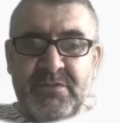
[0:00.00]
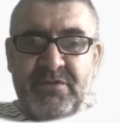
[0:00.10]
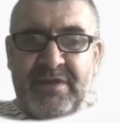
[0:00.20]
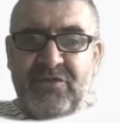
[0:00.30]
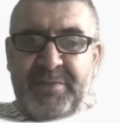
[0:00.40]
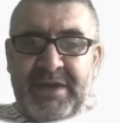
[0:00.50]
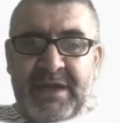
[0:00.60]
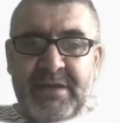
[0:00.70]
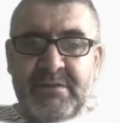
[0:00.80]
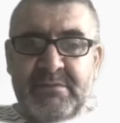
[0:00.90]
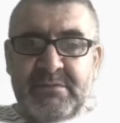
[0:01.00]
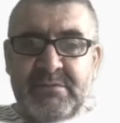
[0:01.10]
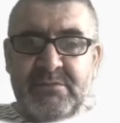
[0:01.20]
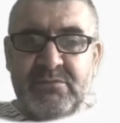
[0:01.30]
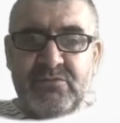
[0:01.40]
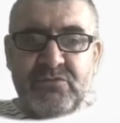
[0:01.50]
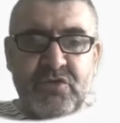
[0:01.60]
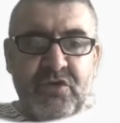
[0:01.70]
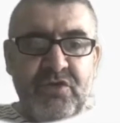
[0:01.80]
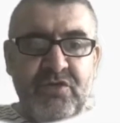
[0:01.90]
Sounds a bit like
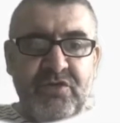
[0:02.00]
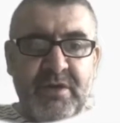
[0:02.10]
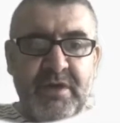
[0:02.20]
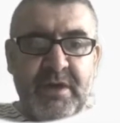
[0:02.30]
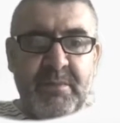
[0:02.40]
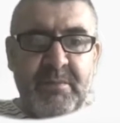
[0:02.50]
noise. I